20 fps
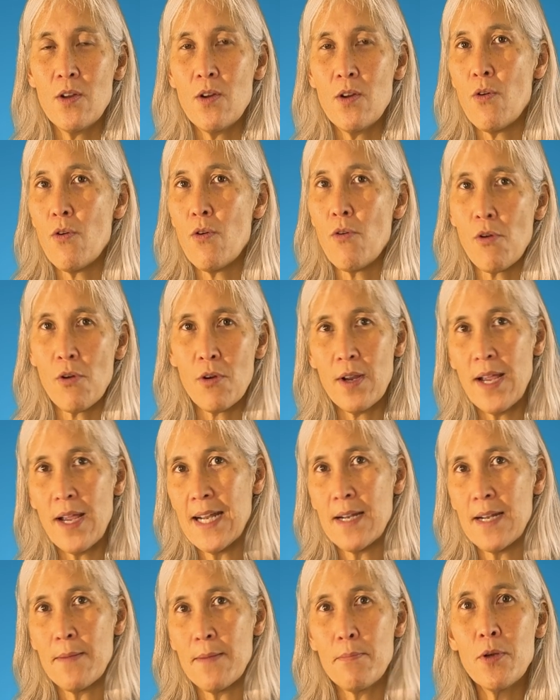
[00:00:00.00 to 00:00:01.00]
or
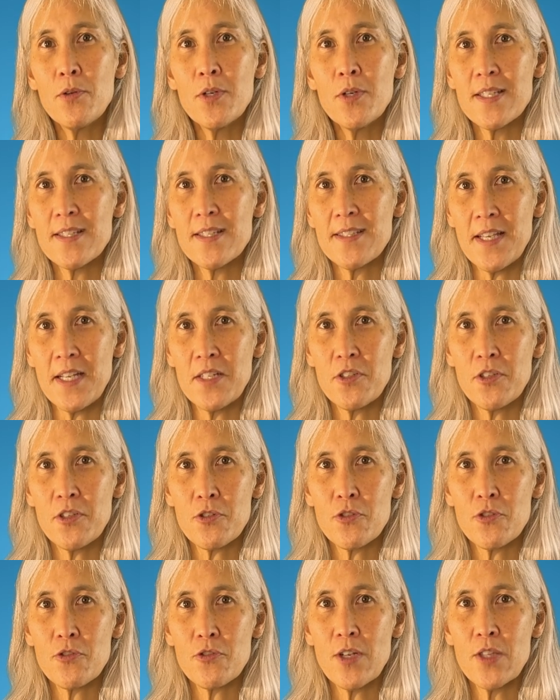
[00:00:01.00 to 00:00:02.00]
add a bonus set to your
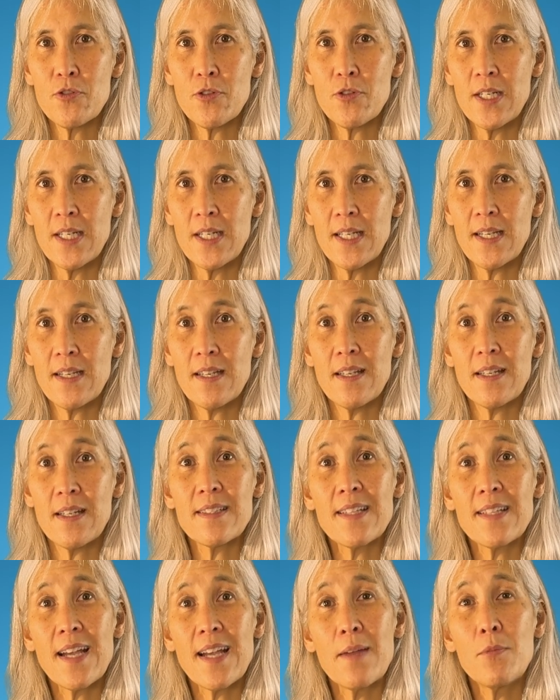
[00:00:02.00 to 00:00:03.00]
strength training at a
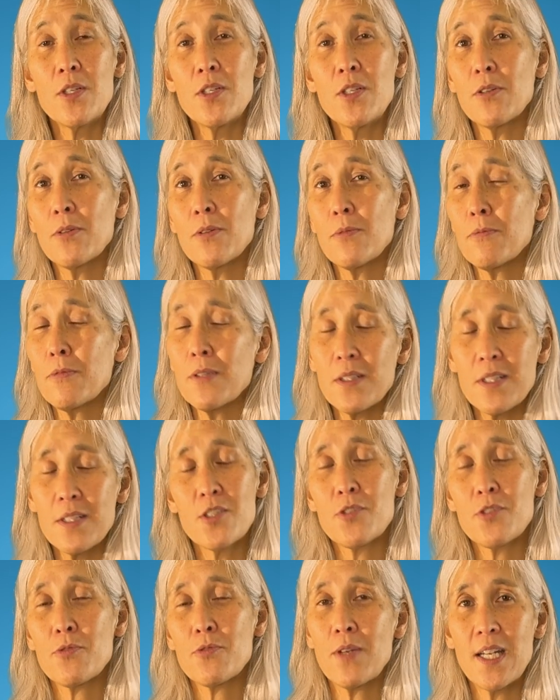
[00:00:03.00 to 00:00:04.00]
time when you're really
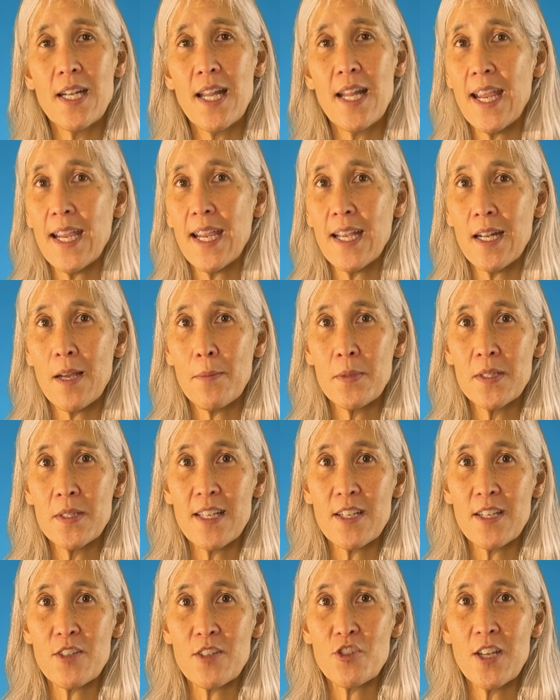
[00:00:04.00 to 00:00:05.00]
just ready to hang it up and
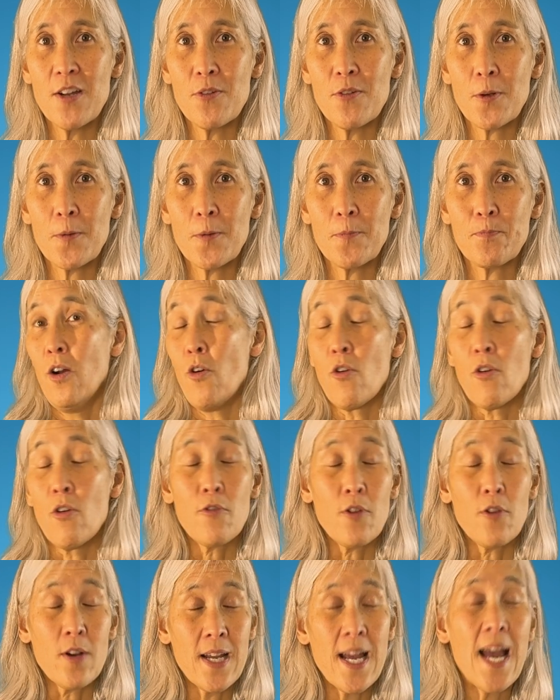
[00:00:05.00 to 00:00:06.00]
take a shower. Or
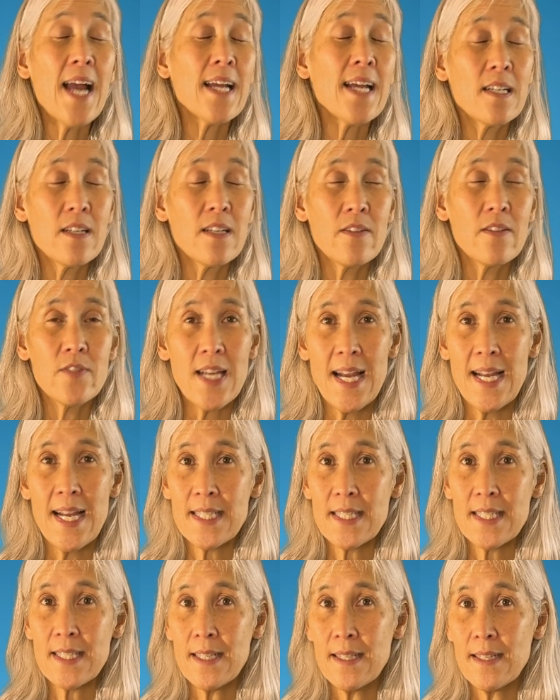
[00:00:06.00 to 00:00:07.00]
for a cognitive
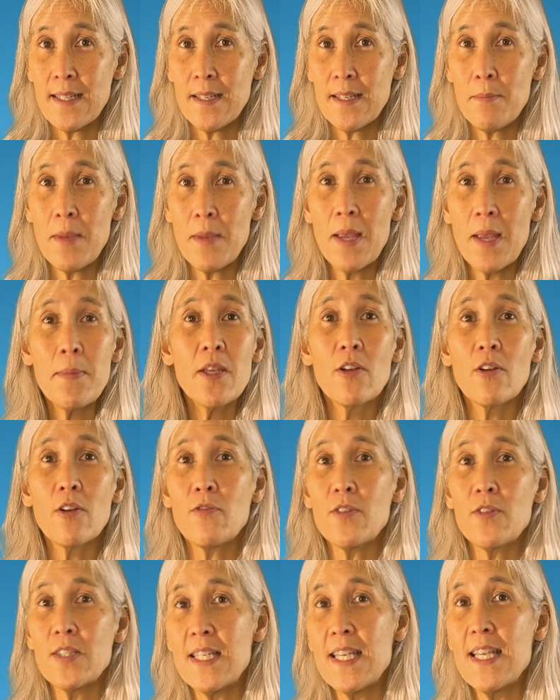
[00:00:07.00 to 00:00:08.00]
task, maybe you're
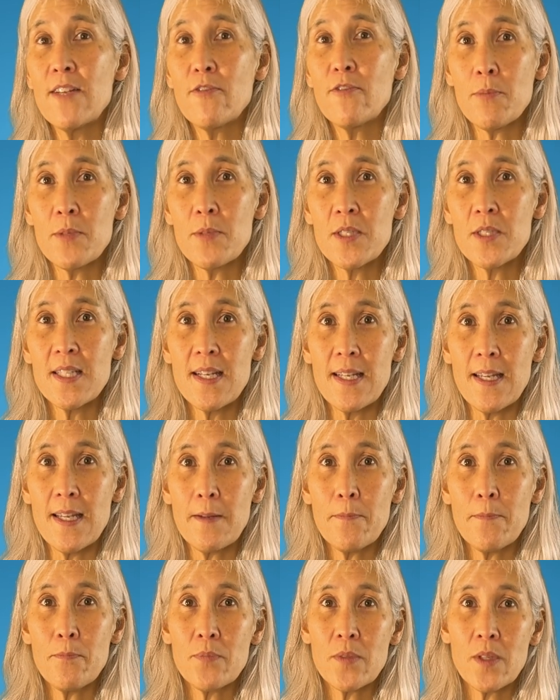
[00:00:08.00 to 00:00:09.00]
fatigued from
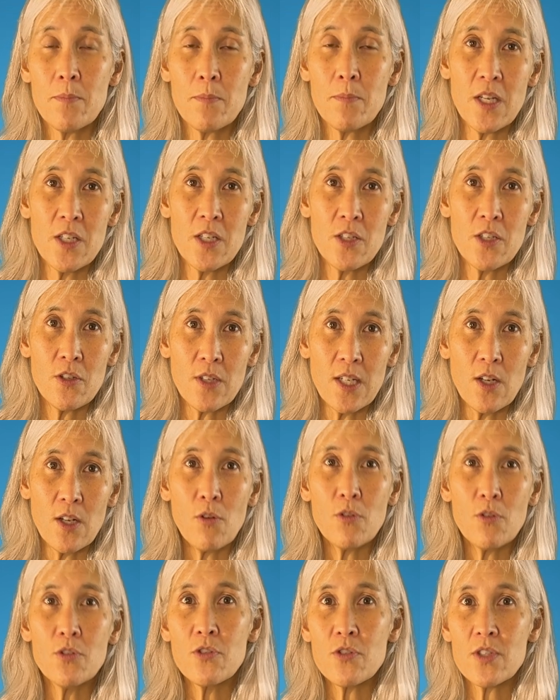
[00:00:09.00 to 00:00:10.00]
studying, but you can
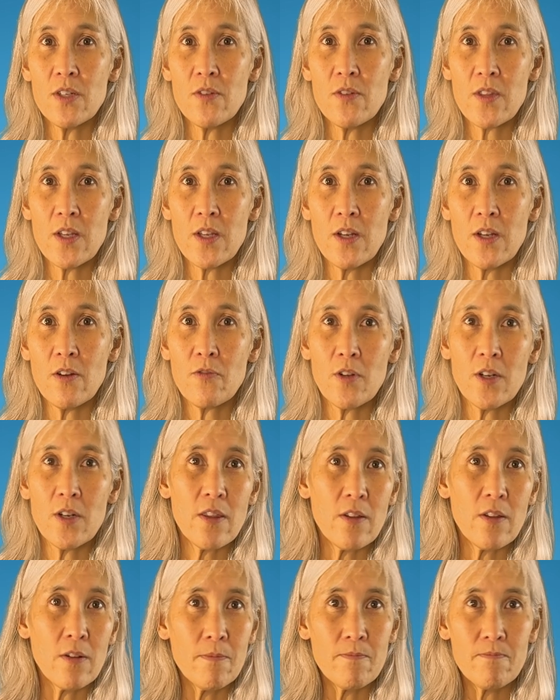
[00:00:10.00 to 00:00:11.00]
hold yourself there for
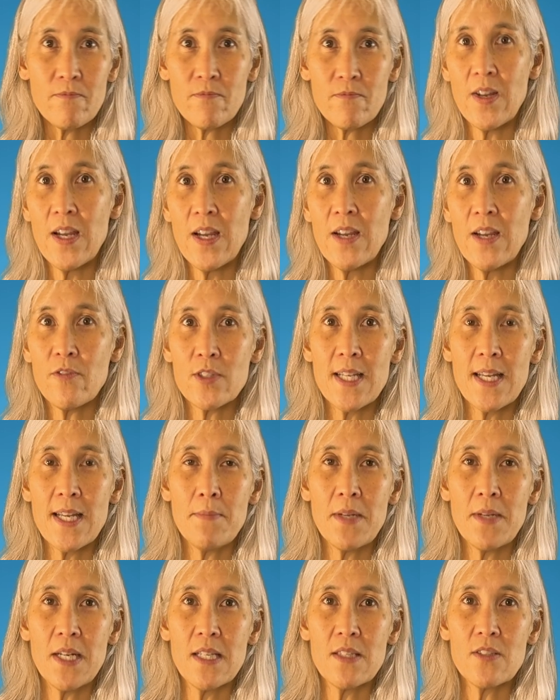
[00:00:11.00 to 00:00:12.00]
another 5 or 10
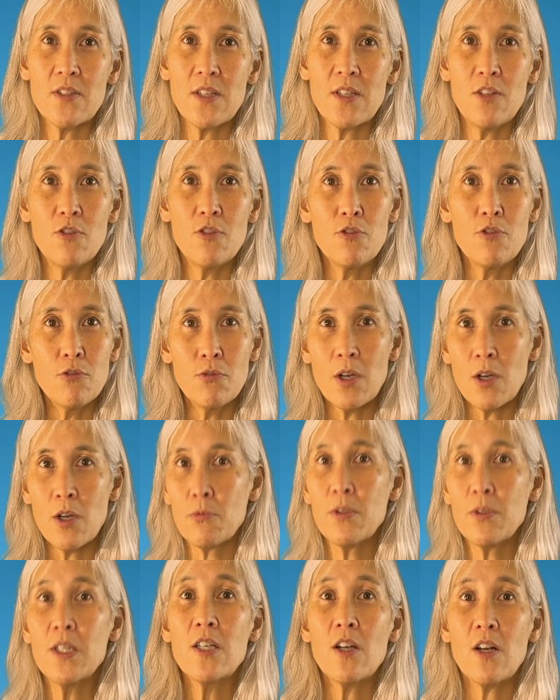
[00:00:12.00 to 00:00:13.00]
minutes and do a
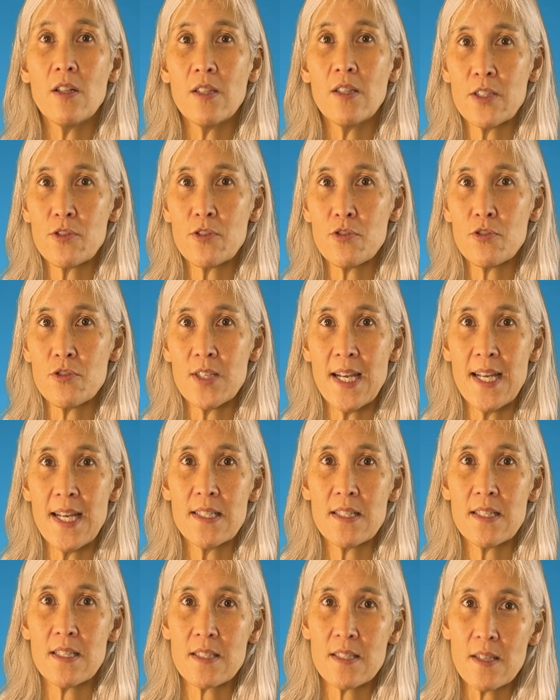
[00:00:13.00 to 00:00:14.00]
recall
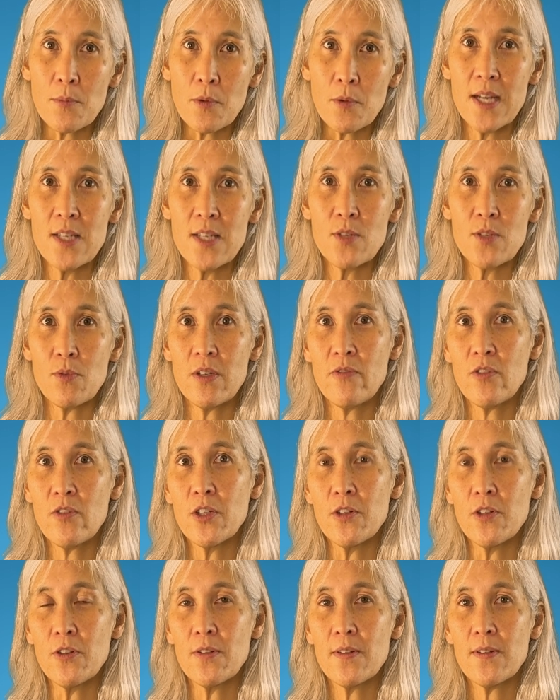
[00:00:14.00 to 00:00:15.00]
exercise to summarize what you've
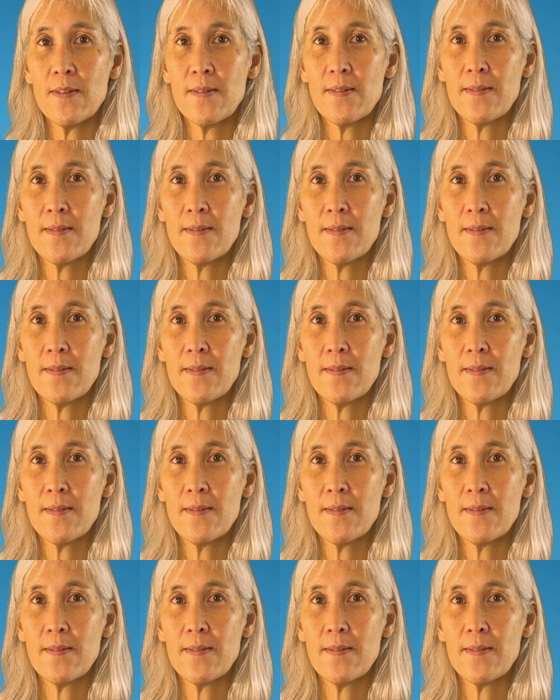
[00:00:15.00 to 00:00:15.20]
learned.